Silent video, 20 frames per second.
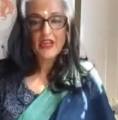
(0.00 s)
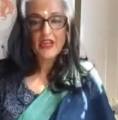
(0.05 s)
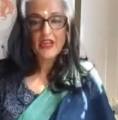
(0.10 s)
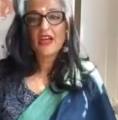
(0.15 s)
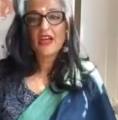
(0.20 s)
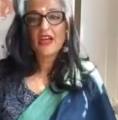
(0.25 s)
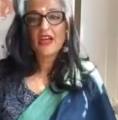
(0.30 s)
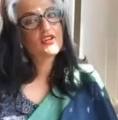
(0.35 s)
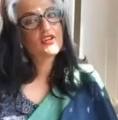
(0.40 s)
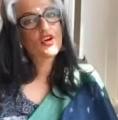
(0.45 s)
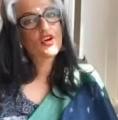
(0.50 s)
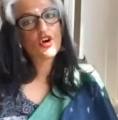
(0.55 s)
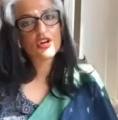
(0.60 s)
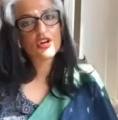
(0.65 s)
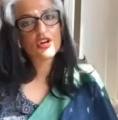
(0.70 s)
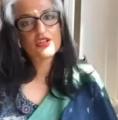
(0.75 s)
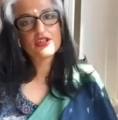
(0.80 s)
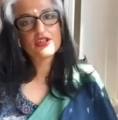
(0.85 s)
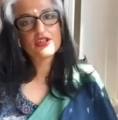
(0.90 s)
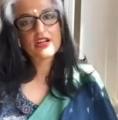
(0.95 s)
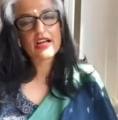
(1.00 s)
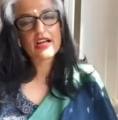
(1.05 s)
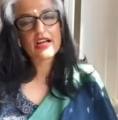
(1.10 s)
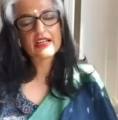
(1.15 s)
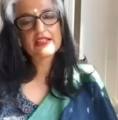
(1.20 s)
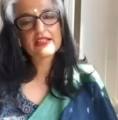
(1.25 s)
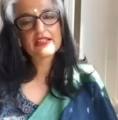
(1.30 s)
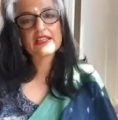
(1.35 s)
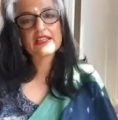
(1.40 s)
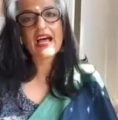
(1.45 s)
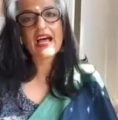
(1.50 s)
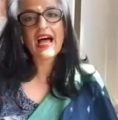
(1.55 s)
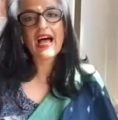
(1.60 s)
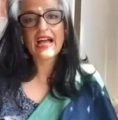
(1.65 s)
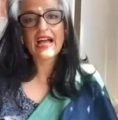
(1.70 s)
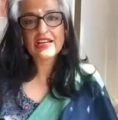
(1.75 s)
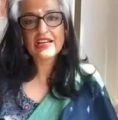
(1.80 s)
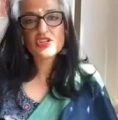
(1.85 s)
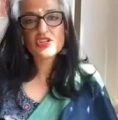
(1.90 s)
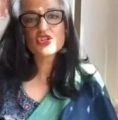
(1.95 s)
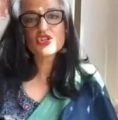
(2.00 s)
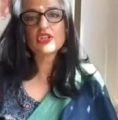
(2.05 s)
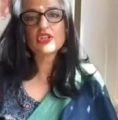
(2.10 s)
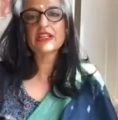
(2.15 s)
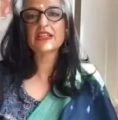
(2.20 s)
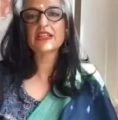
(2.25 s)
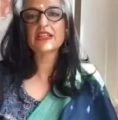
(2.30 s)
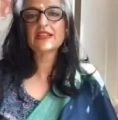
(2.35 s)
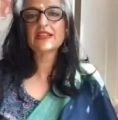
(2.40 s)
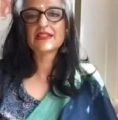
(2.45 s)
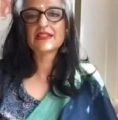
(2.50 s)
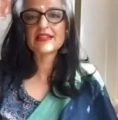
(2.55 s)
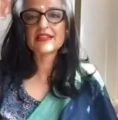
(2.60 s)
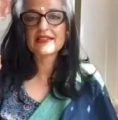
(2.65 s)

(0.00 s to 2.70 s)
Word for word: and contract actually decide